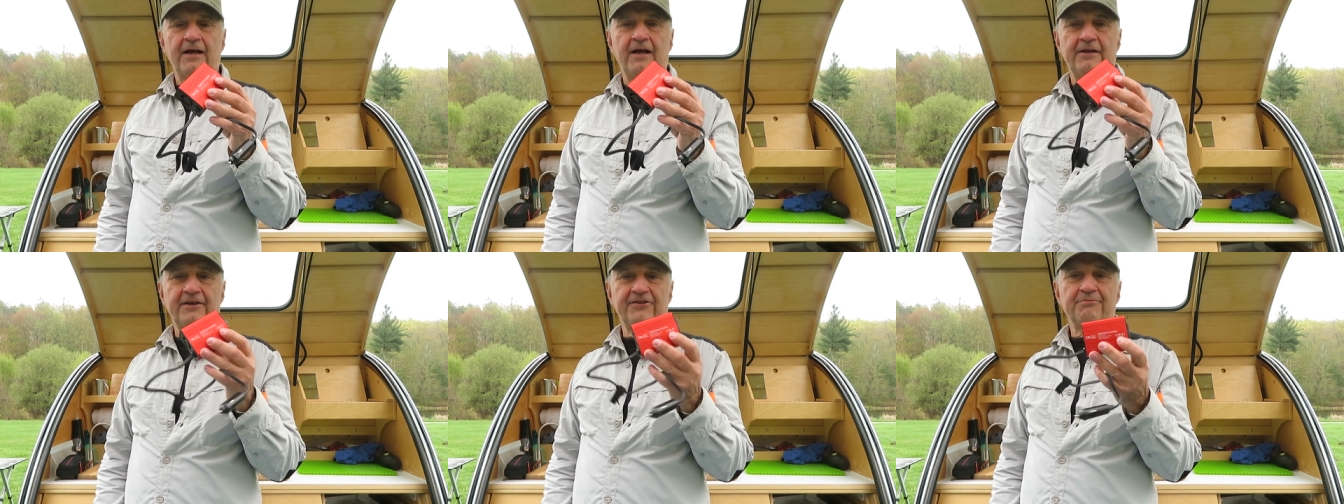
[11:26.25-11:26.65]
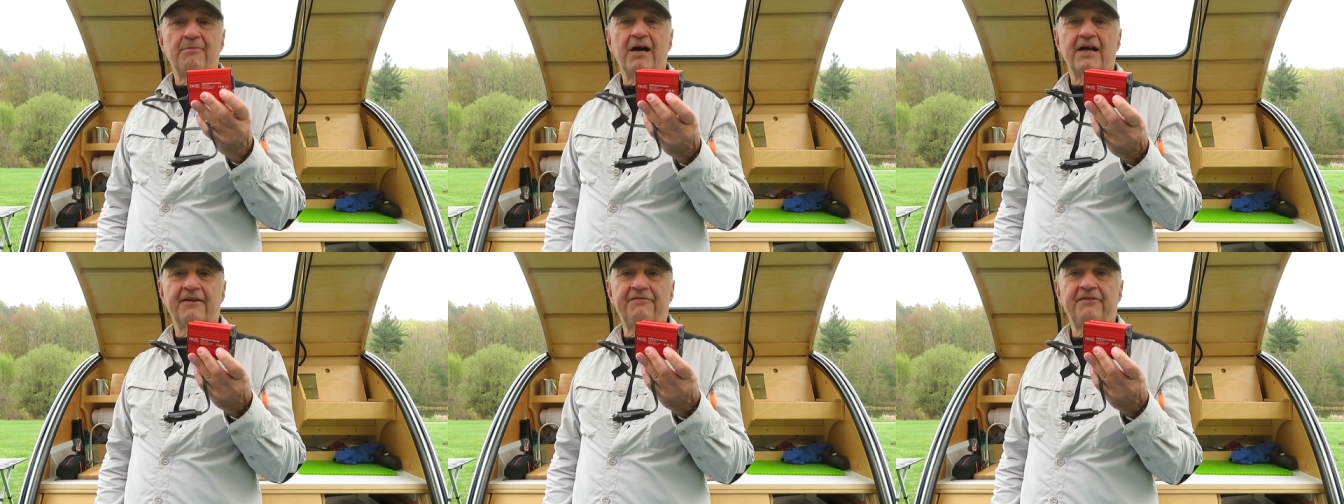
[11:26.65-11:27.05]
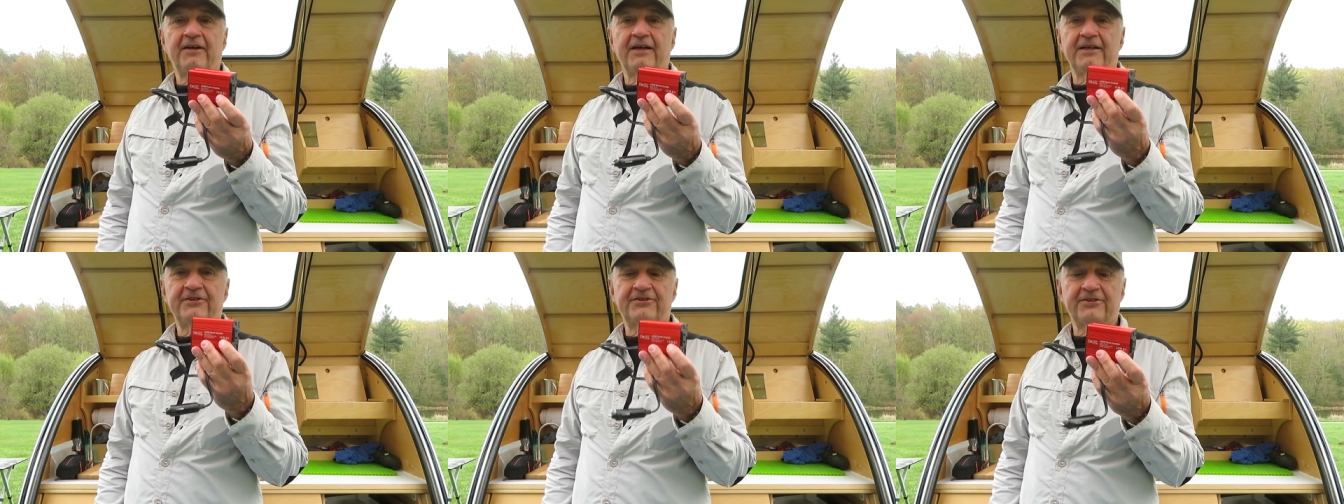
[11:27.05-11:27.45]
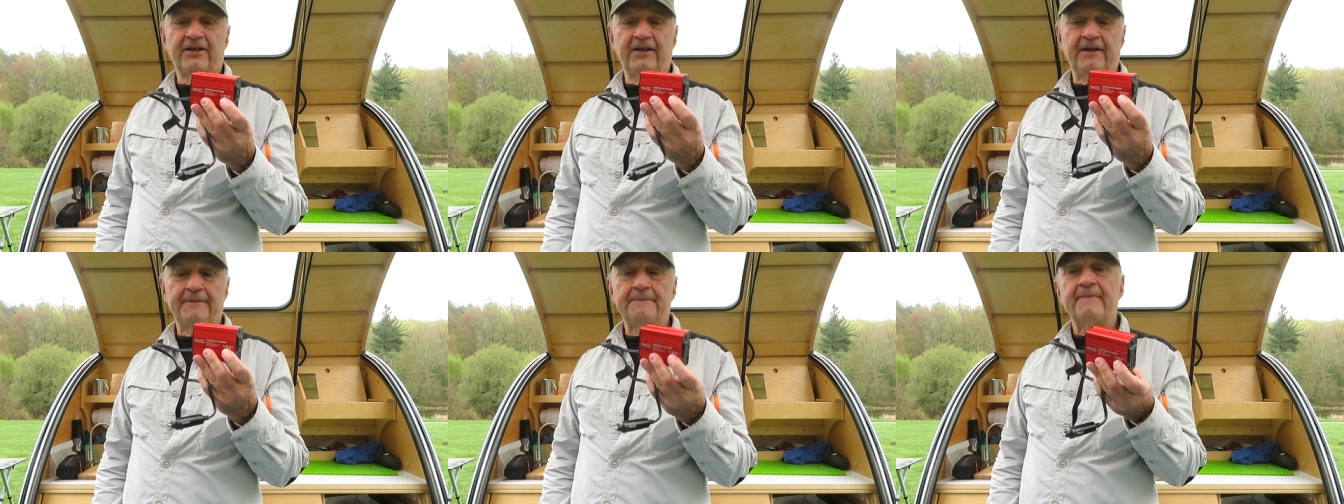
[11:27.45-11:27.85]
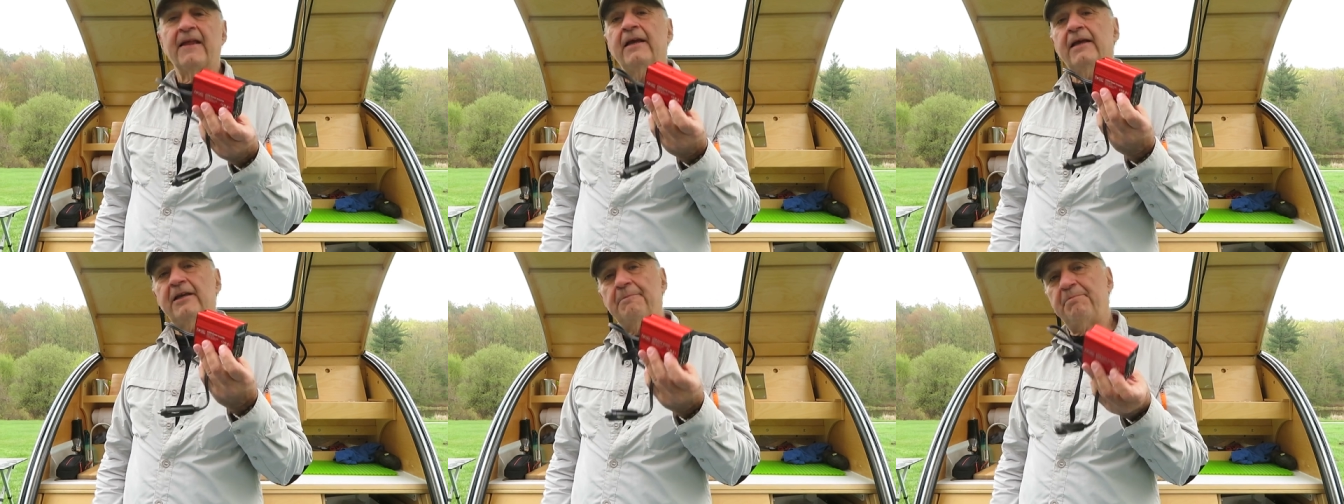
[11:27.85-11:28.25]
on this modified sine.
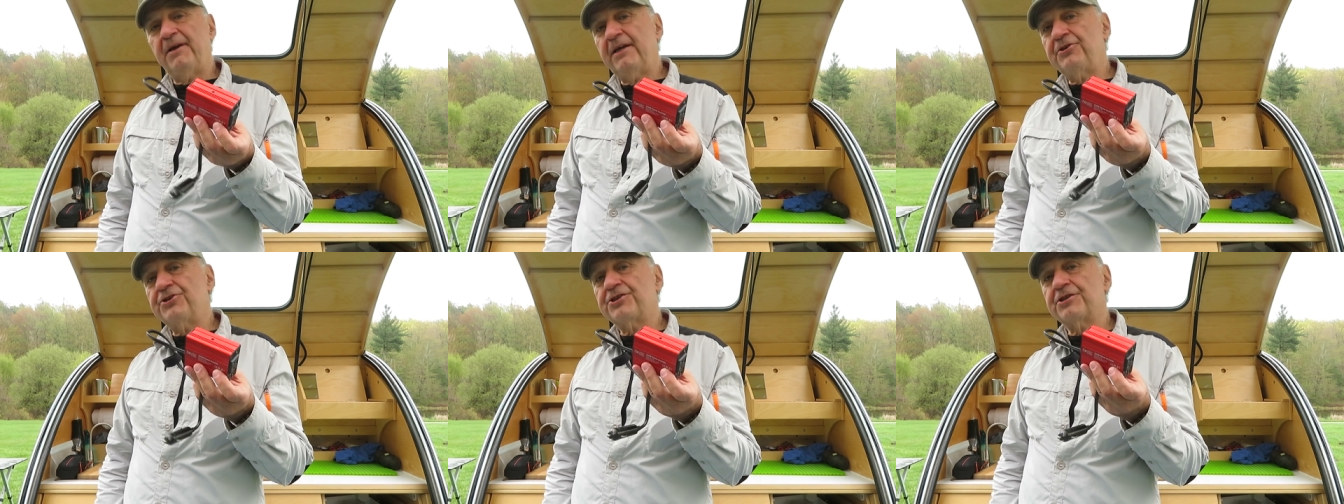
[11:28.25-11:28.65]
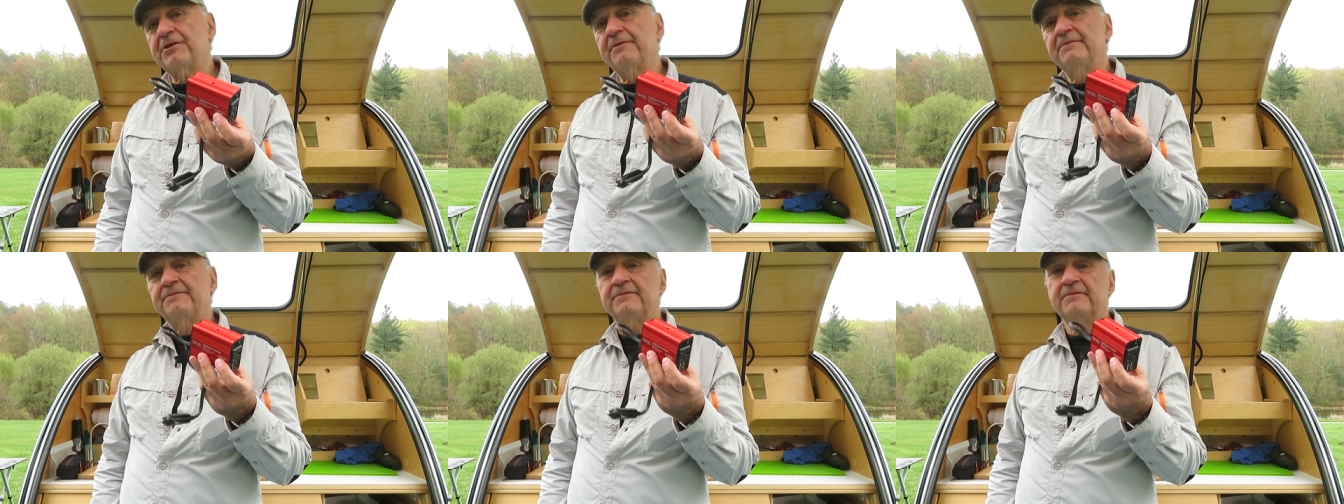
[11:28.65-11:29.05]
In a pinch,